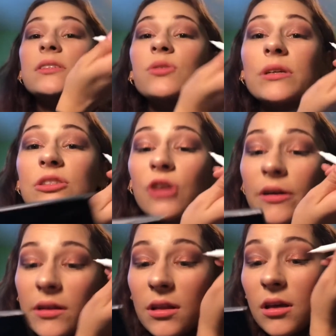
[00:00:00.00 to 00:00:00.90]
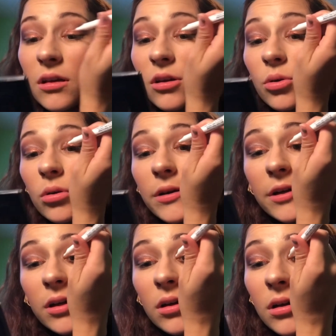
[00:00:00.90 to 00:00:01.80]
So I start in the inner
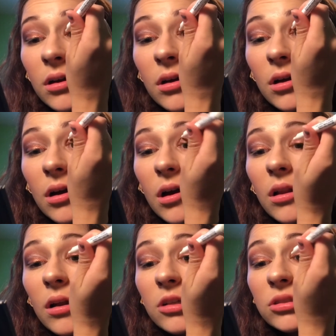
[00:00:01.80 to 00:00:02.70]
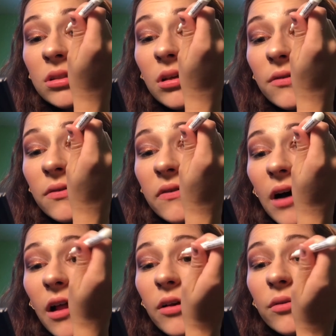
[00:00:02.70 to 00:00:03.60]
corner and then I just kind of
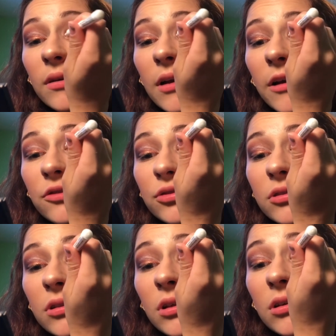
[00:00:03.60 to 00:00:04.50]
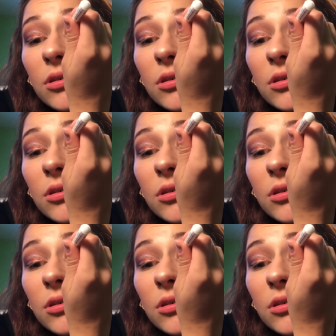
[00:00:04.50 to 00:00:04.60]
follow the natural